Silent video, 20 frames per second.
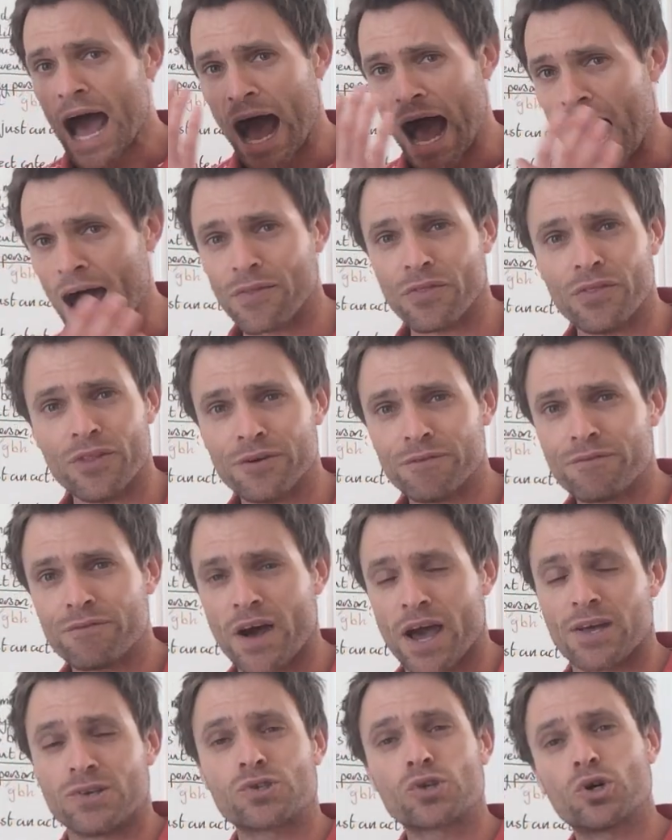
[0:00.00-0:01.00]
and the
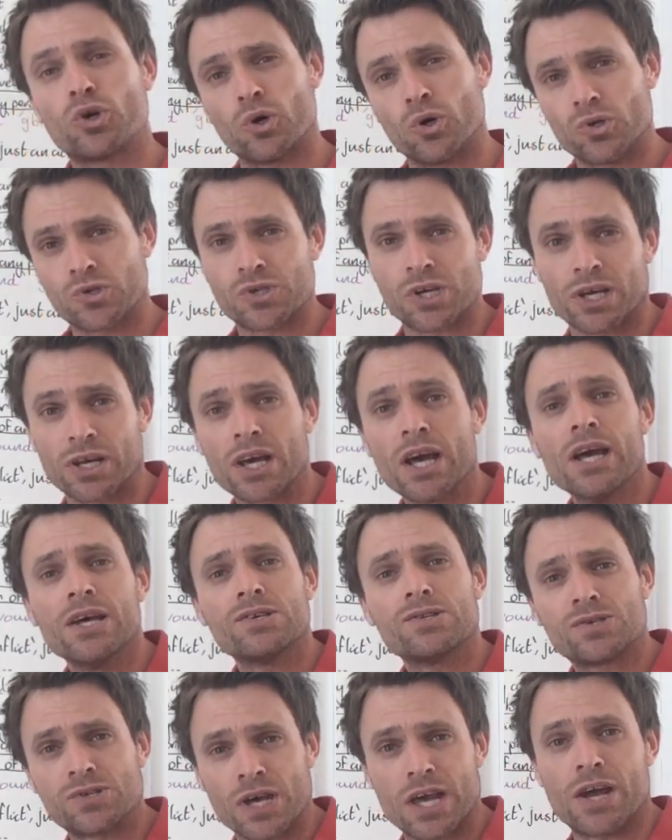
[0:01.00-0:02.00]
face, causing
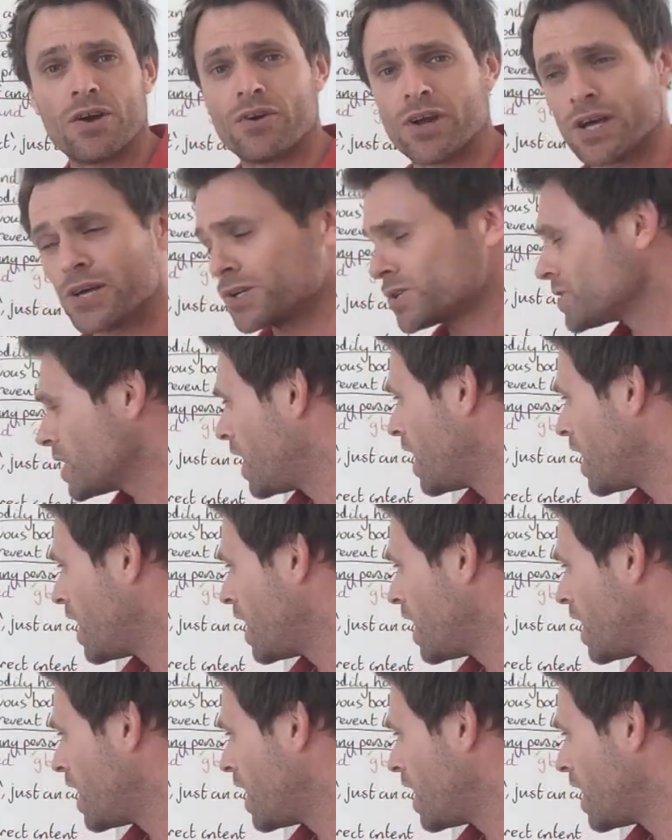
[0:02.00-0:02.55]
serious